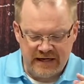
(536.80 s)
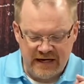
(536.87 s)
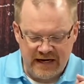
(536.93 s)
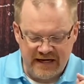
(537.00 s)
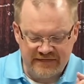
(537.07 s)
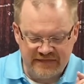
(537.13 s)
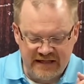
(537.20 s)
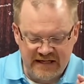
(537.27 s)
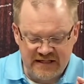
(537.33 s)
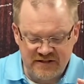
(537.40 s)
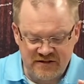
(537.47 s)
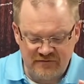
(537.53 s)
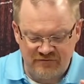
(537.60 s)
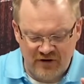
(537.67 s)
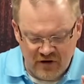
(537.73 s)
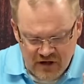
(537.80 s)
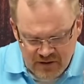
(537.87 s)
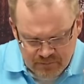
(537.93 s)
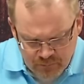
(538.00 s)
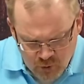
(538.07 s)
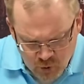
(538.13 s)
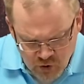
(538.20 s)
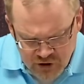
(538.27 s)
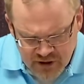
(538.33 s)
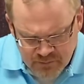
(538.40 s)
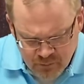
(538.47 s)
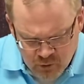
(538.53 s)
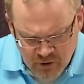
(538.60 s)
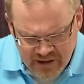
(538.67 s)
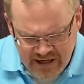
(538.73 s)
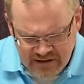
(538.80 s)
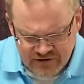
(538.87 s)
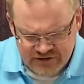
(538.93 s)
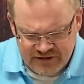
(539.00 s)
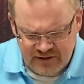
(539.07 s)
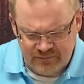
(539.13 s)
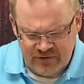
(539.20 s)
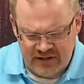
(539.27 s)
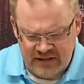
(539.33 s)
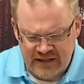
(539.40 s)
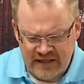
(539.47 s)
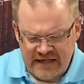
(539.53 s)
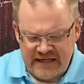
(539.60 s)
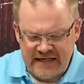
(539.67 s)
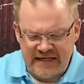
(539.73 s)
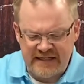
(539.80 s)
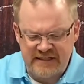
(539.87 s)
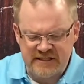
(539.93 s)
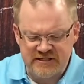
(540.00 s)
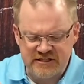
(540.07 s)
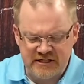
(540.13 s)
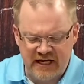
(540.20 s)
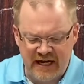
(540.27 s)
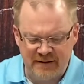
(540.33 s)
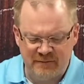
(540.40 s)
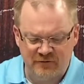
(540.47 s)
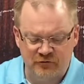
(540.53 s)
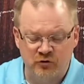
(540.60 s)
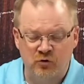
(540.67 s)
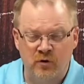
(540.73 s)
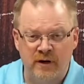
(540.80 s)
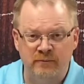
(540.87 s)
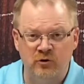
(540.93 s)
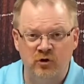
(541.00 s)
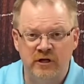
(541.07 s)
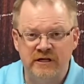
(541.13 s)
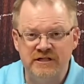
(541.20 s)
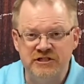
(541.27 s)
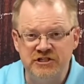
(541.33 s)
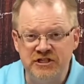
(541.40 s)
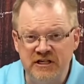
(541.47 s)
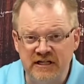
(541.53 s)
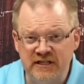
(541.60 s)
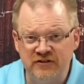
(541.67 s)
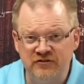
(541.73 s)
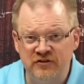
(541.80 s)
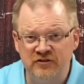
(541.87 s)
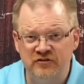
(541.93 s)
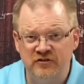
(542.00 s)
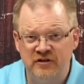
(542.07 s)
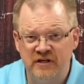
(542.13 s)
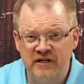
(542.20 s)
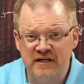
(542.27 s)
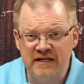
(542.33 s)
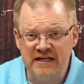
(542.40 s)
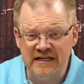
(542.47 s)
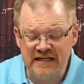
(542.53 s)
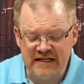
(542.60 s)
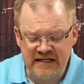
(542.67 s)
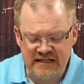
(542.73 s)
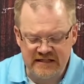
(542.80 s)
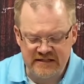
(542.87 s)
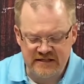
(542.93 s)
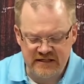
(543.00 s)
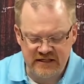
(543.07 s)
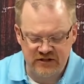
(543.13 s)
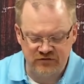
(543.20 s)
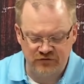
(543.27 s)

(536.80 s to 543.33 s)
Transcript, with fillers: I think it's very important to point out something. In this time of trouble, Jesus needs his